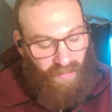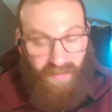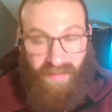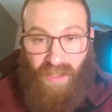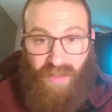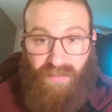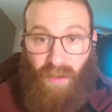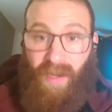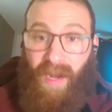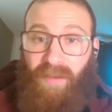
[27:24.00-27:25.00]
showing the detection
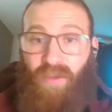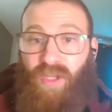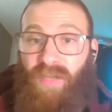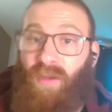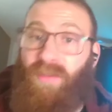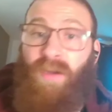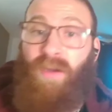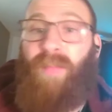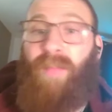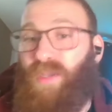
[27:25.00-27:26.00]
of dark energy, not
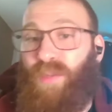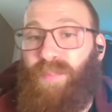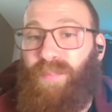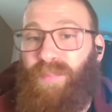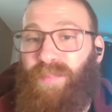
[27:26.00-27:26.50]
dark matter.